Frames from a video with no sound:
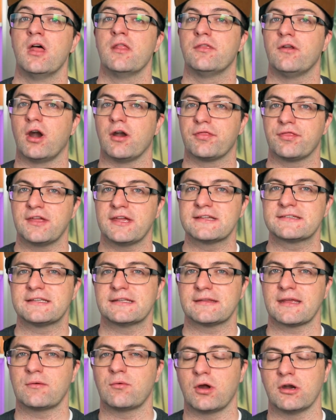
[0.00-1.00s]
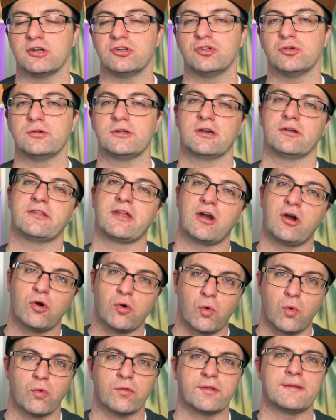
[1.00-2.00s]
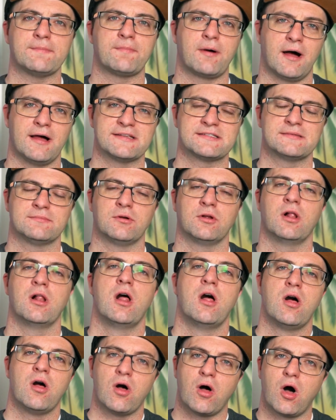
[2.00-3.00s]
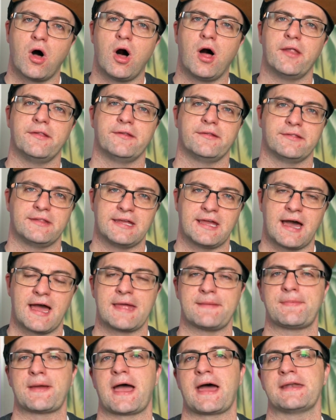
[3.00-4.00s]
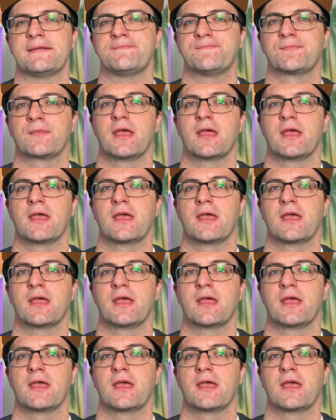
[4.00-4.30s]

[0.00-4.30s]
There are things that they want to do here that are only possible on the iPad.